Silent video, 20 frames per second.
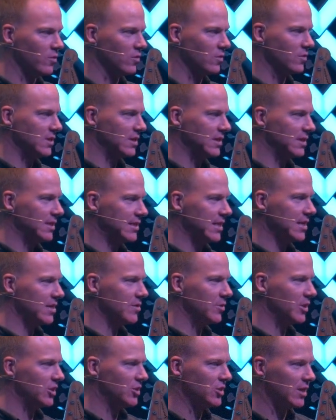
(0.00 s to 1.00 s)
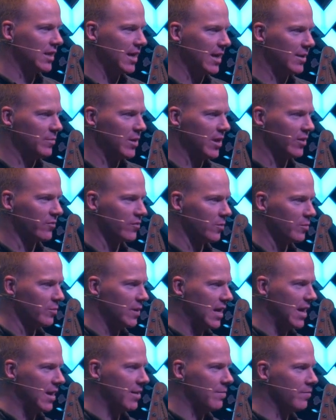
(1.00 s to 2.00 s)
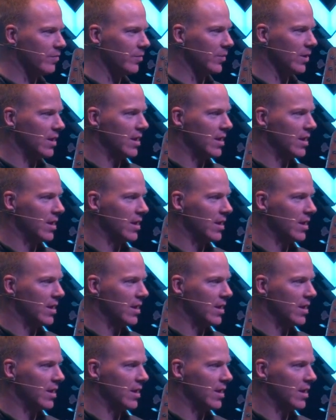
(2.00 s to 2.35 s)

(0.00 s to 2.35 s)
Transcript: for dinner when she came back from camp,